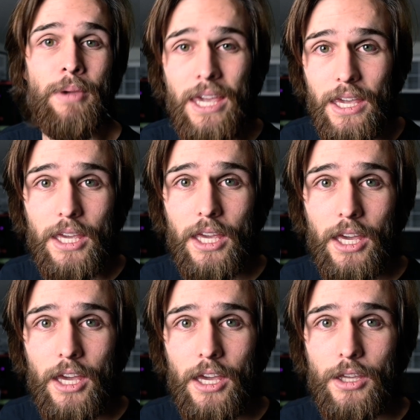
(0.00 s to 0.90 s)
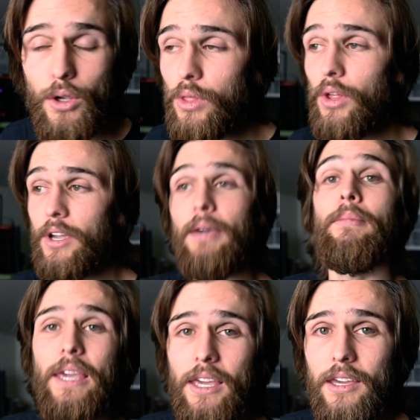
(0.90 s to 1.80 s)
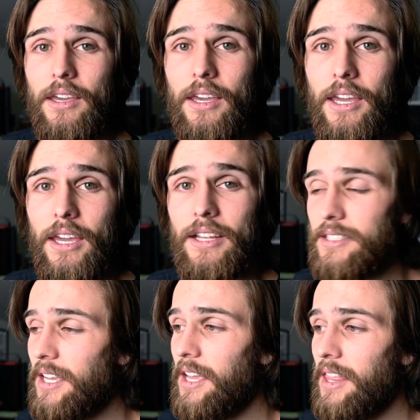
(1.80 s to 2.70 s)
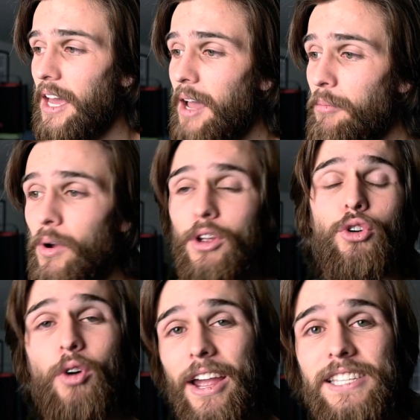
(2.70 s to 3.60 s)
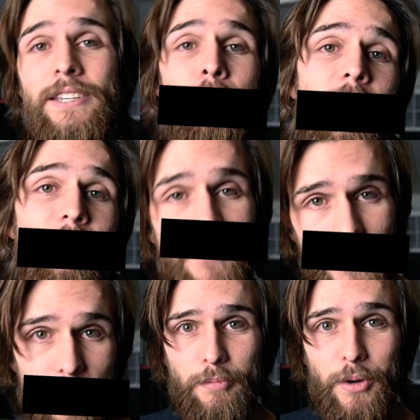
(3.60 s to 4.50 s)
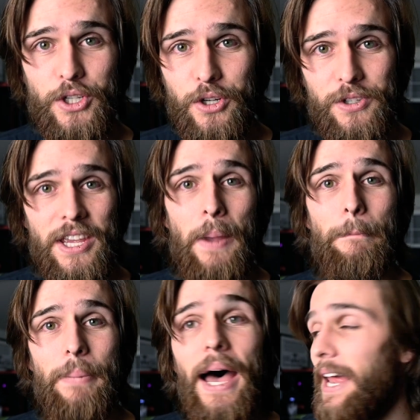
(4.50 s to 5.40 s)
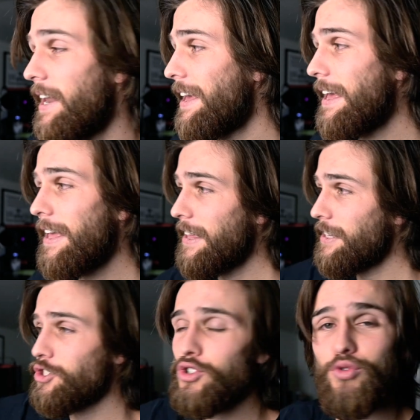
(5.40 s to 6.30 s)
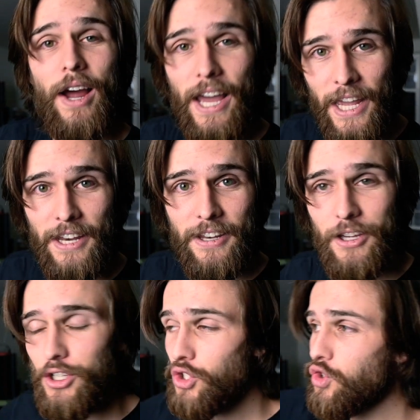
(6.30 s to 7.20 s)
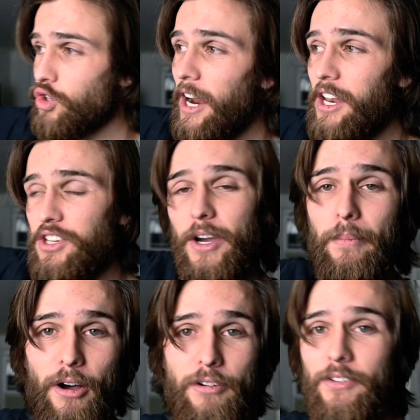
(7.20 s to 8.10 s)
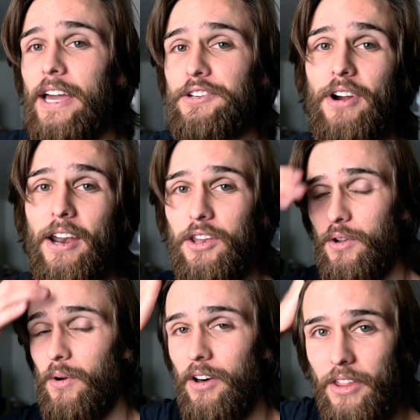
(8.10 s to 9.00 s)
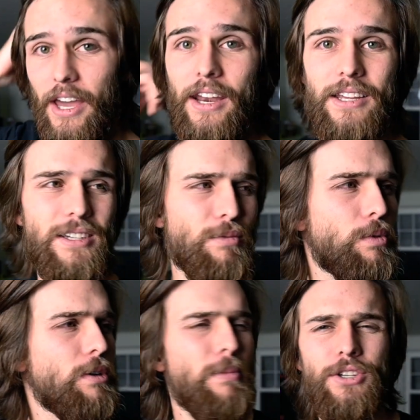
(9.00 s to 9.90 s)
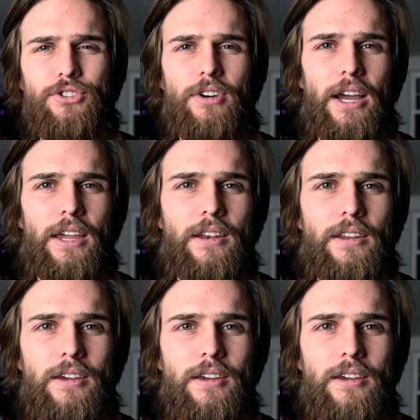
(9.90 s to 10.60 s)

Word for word: me, you'd look at me and say that I'm one crazy, wow. But you'd say, bet, try it, try to jump off that, try to do all that. And I said, what do you mean try it?